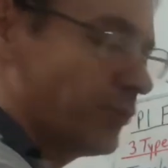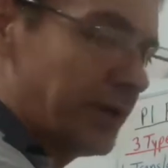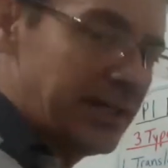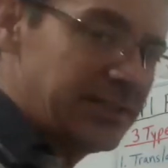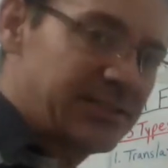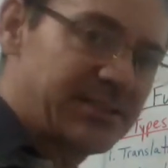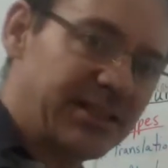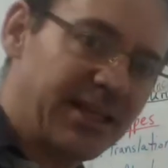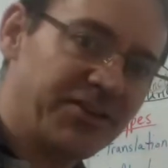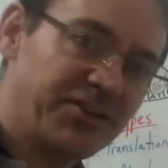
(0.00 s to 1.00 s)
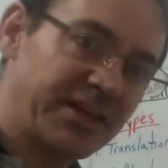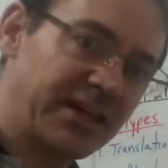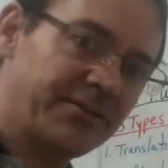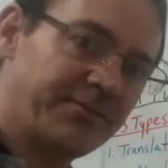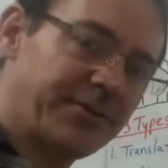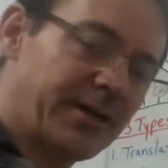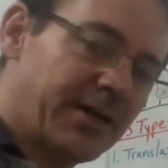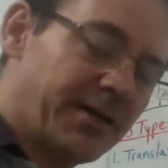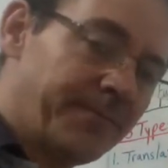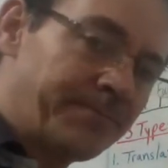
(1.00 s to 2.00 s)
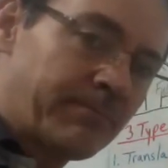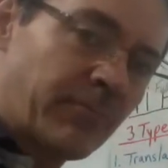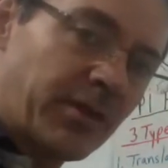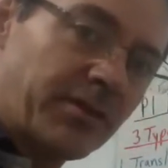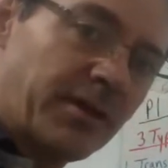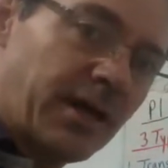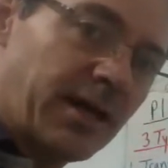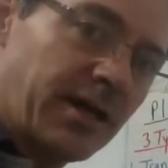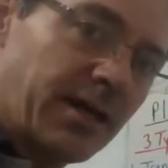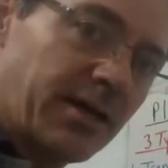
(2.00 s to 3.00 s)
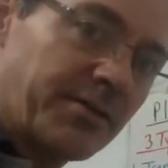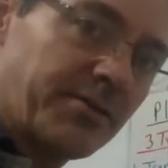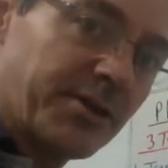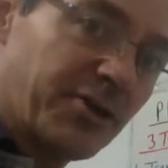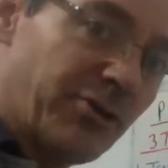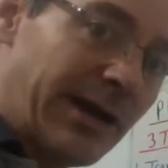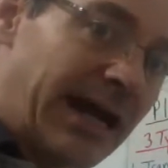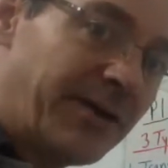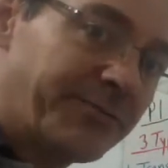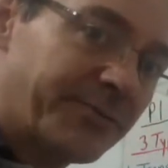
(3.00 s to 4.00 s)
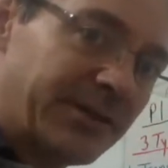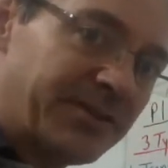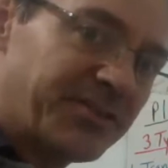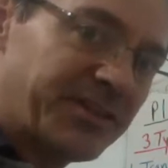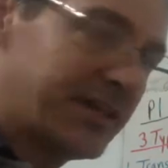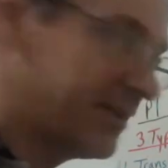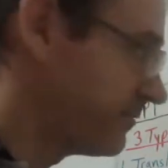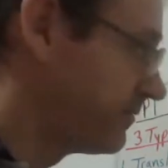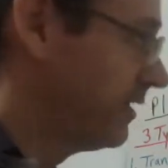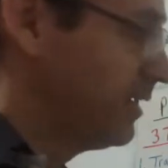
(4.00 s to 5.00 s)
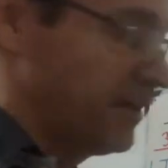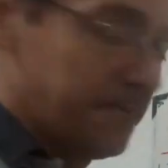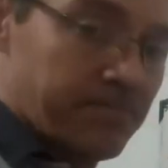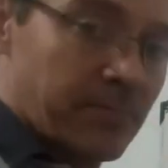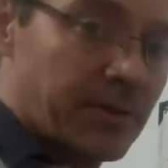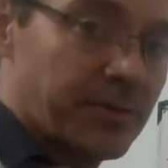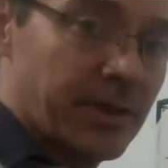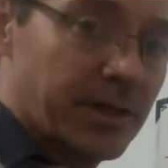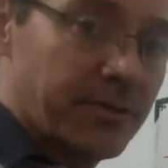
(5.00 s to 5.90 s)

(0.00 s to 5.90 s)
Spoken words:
us instead of the graph or instead of the